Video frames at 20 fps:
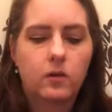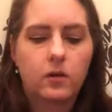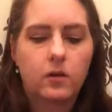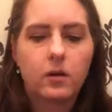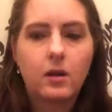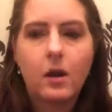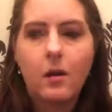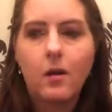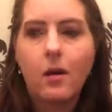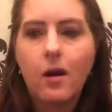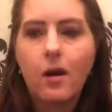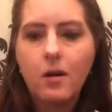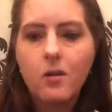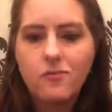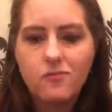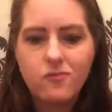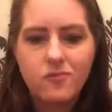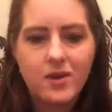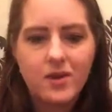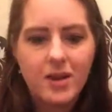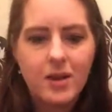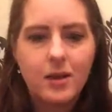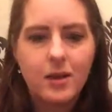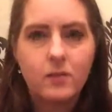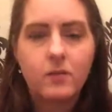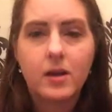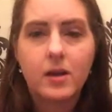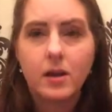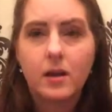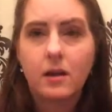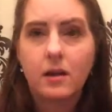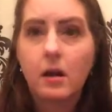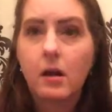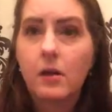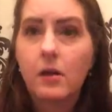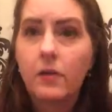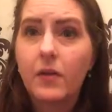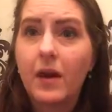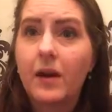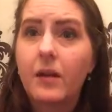Now, I really, really
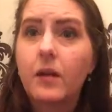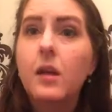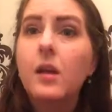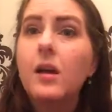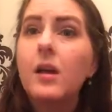like that.